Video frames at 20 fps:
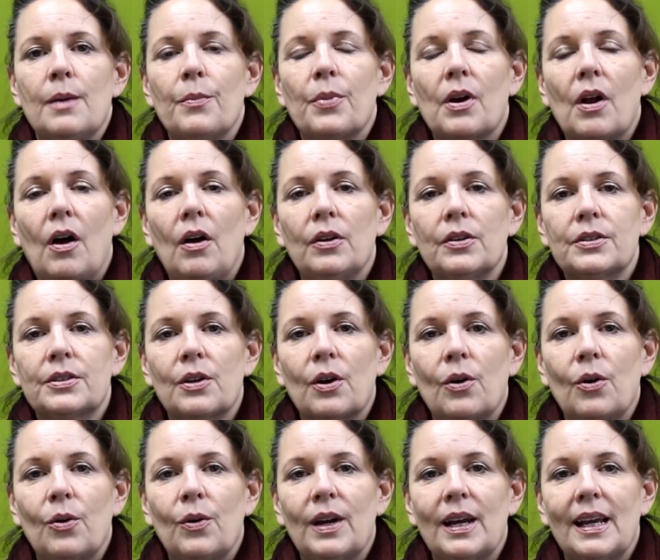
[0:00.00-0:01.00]
but
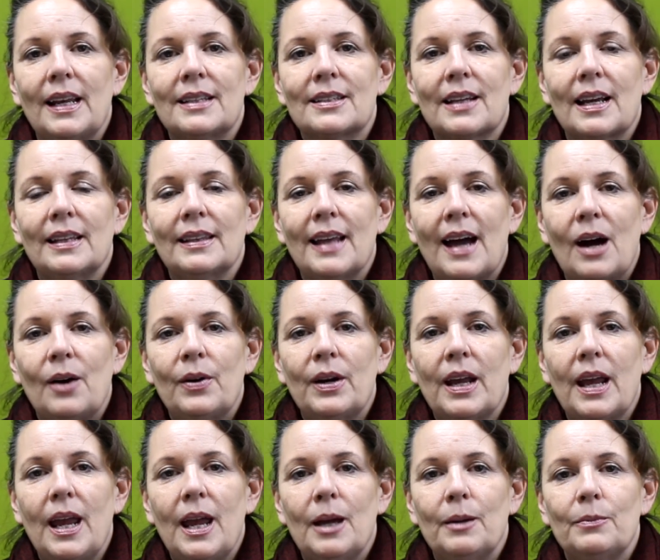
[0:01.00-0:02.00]
also it's
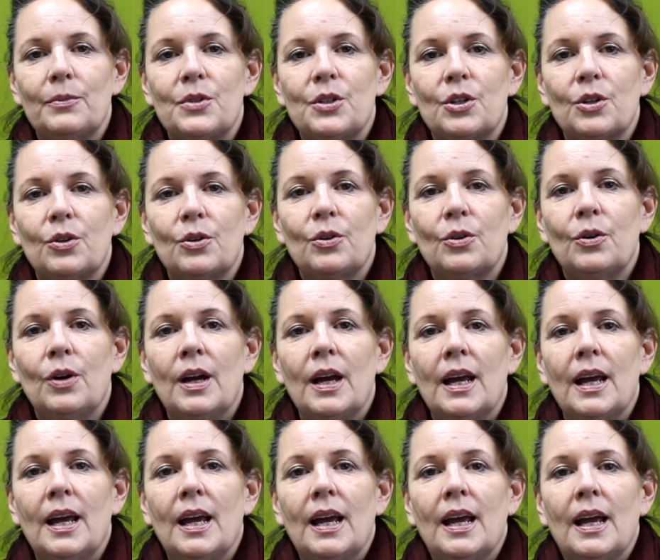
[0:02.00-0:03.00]
allowing him to
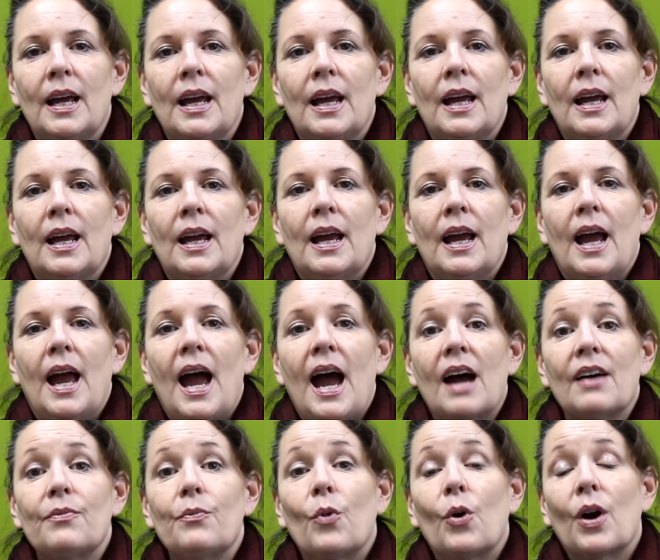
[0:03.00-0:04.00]

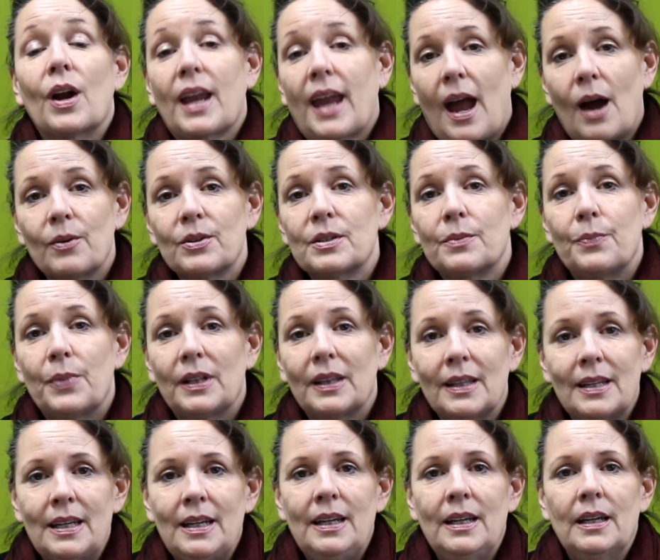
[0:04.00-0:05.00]
have more
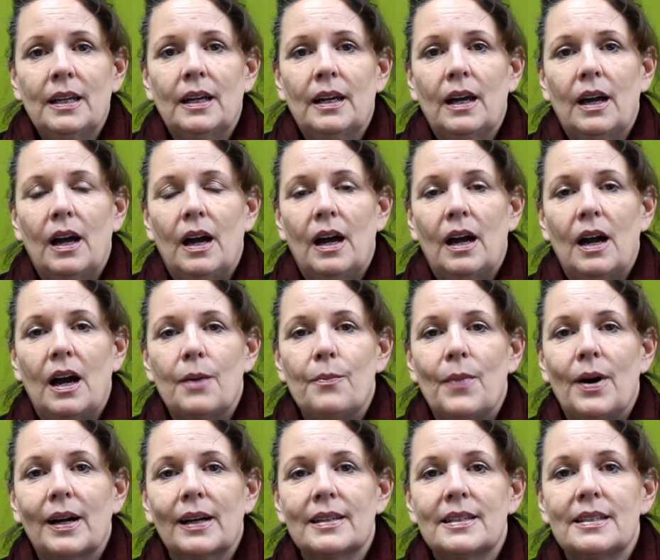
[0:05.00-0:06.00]
accountability
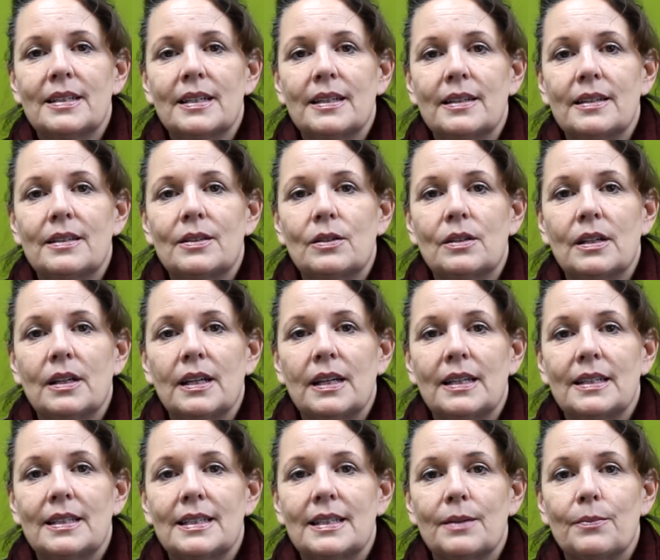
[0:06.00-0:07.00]
amongst his
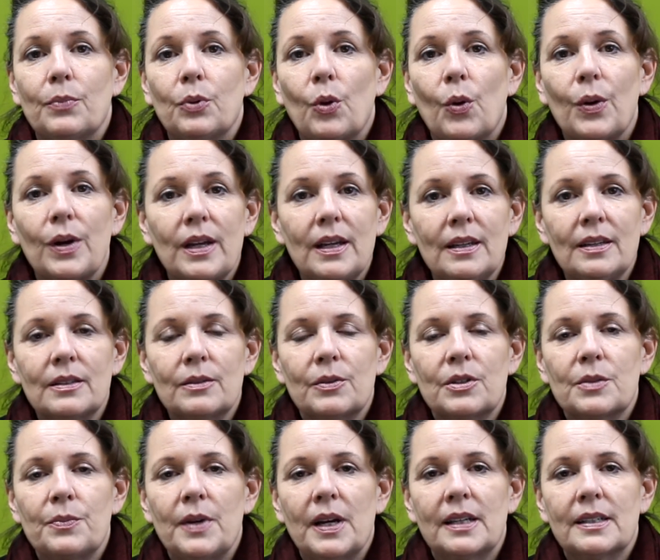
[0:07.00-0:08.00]
employees,
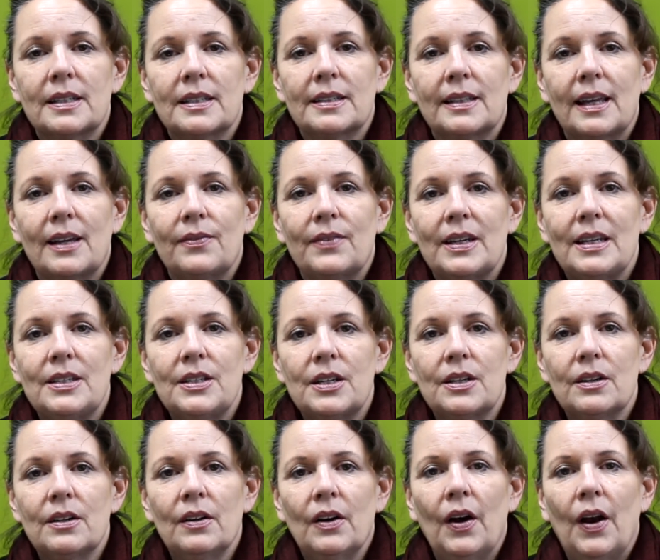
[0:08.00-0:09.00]
which makes his life
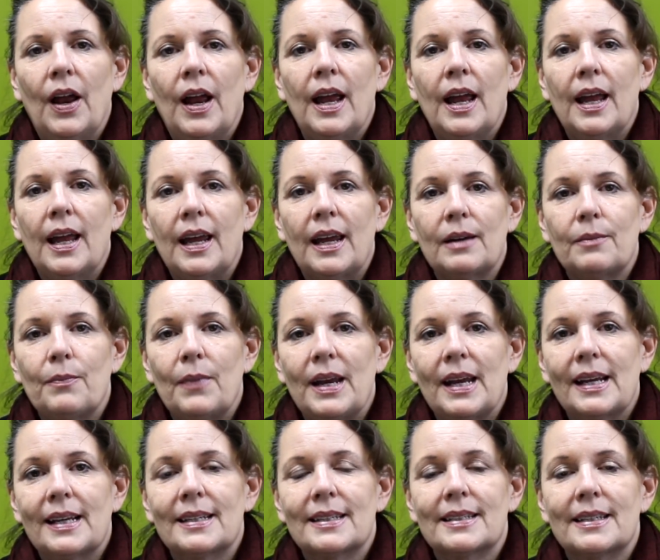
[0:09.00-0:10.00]
easier. It
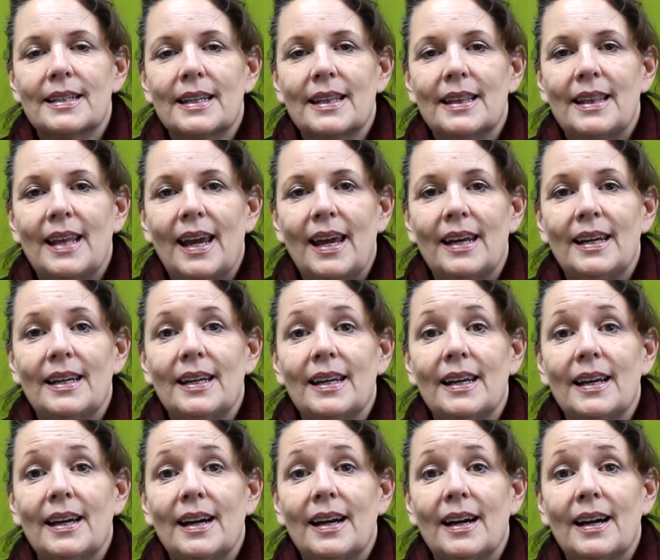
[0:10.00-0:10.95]
makes then